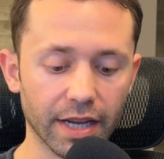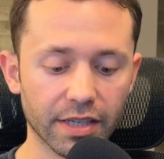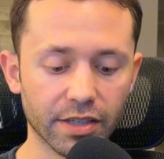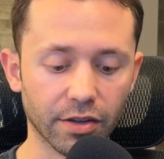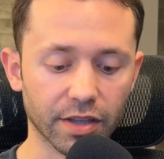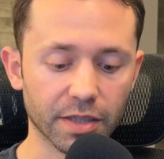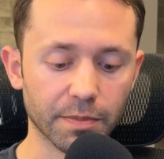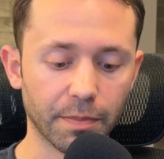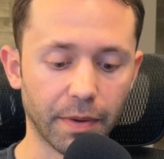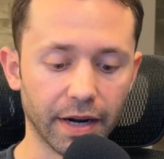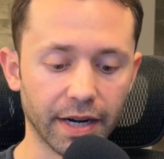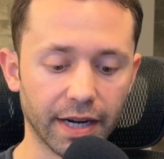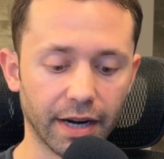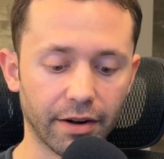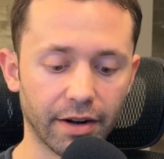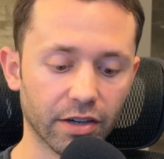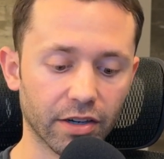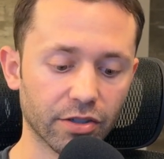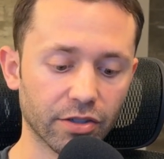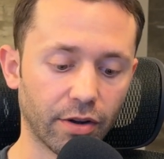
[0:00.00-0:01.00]
So this button down
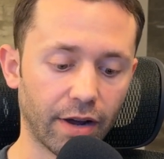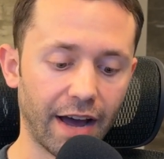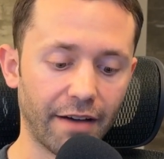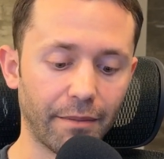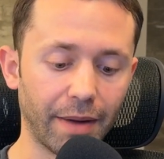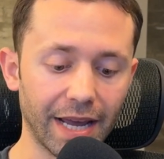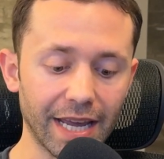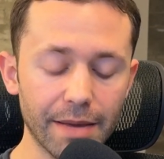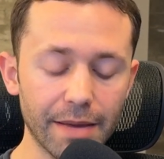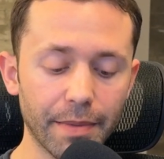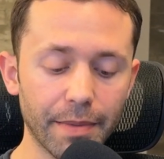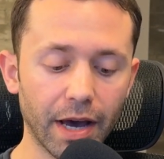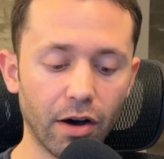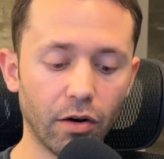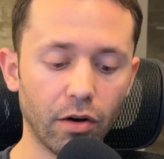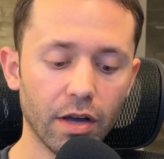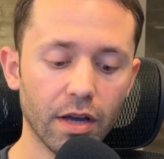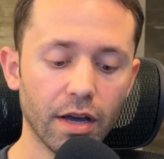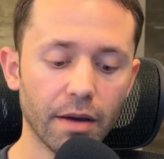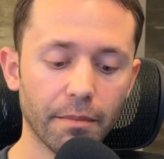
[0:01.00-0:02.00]
here. So I have my
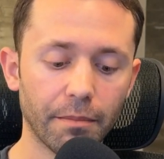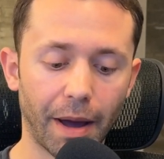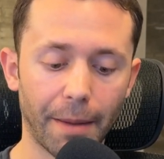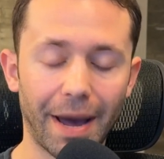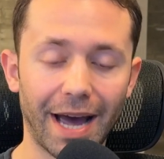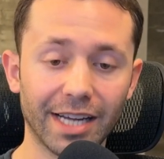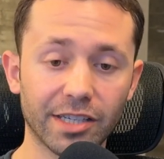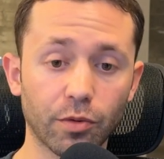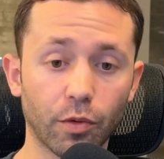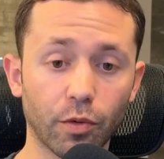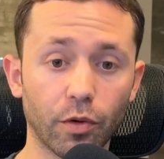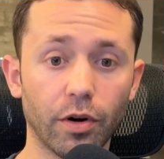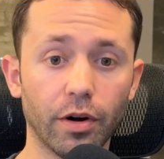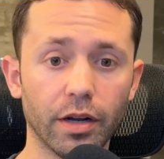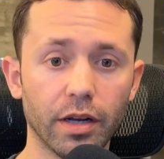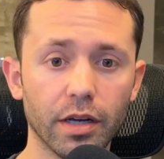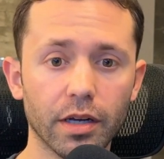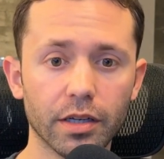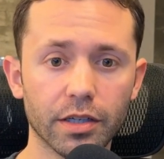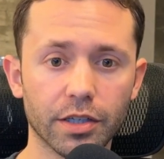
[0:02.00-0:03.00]
email, my password
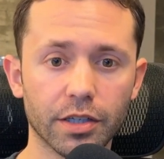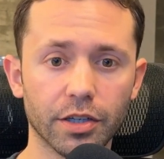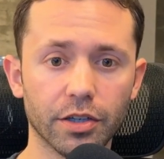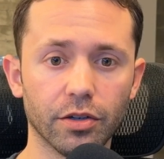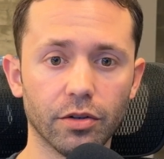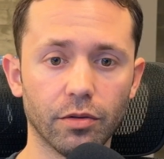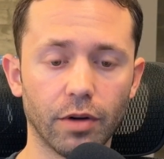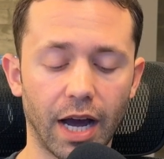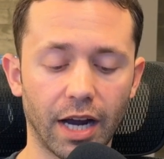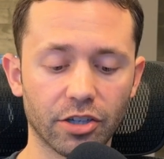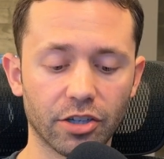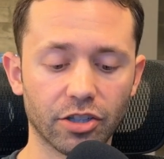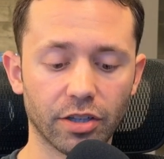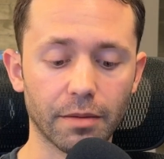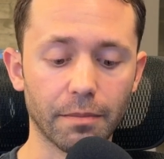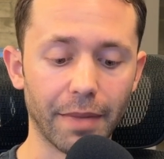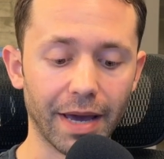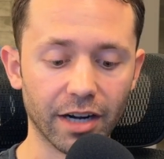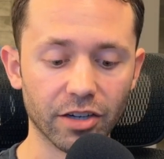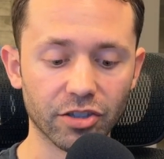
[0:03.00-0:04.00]
to actually
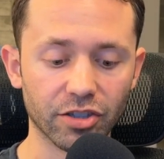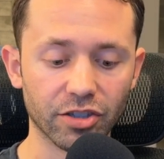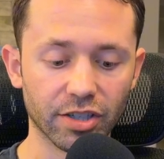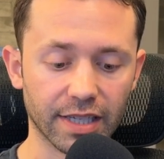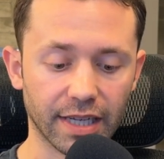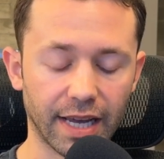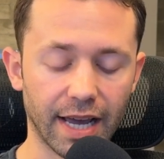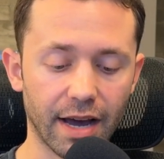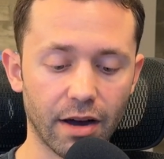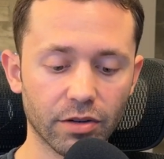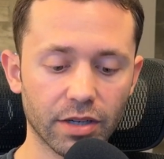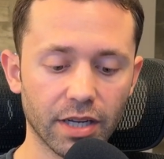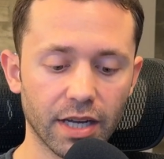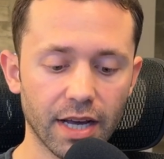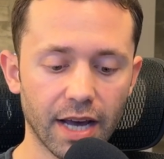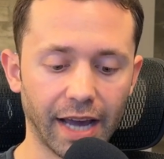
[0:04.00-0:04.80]
manage this account.